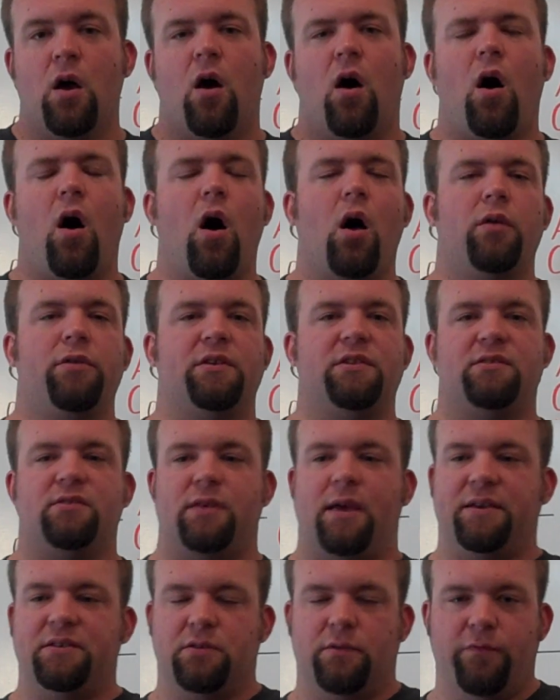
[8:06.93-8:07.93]
All these
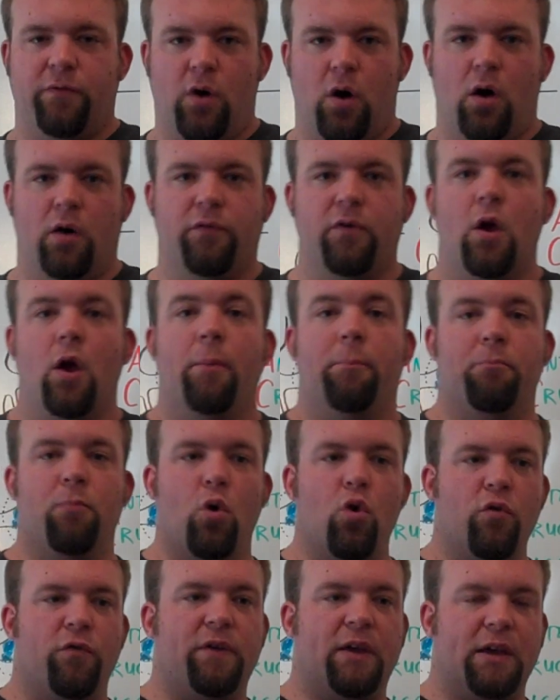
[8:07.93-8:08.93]
things involve
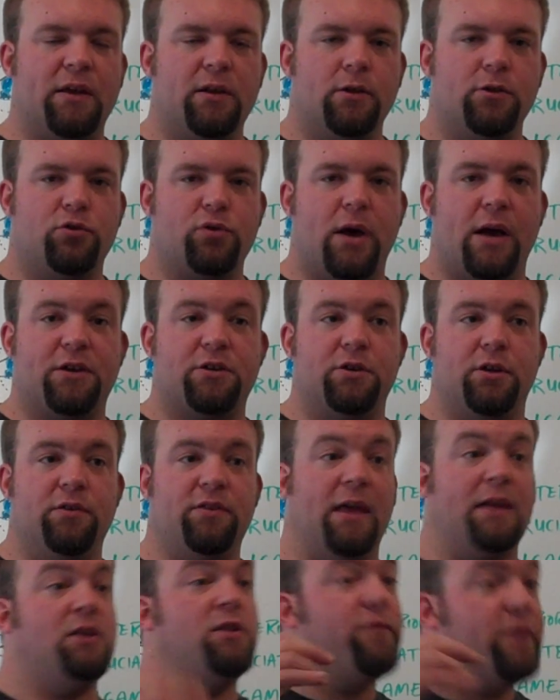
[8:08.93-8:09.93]
moving in a direction,
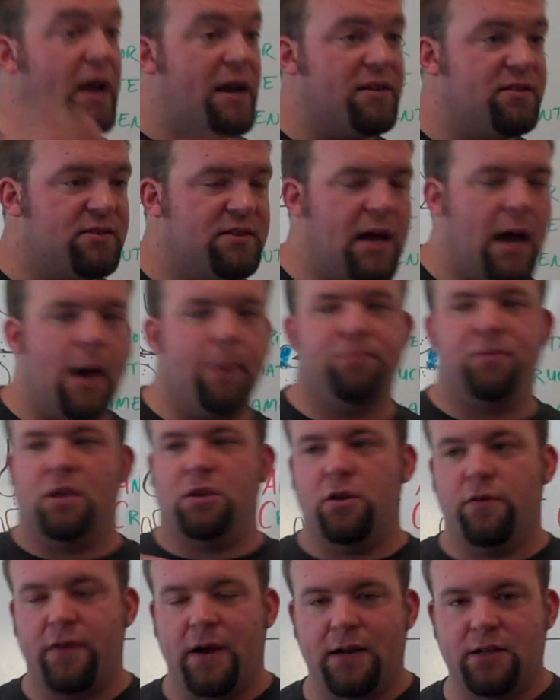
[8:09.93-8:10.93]
then you've got to stop, then
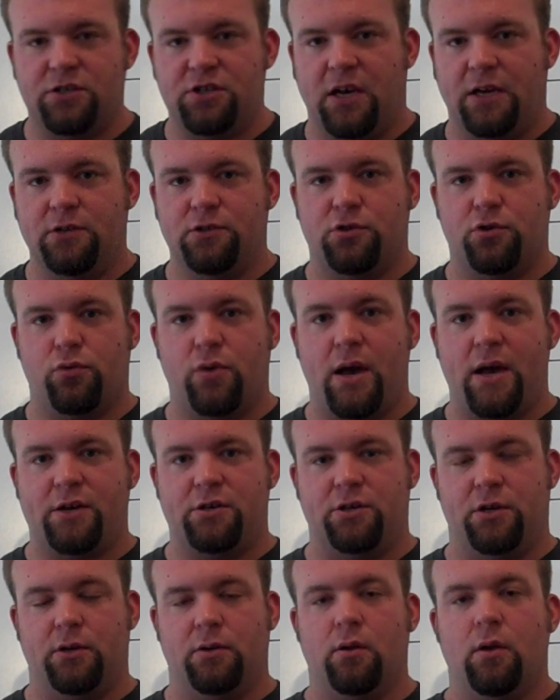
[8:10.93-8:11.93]
you've got to change
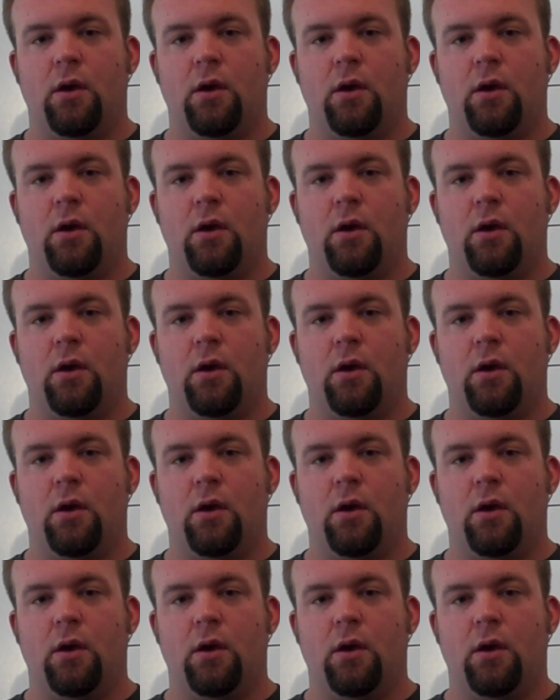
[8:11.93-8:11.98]
direction.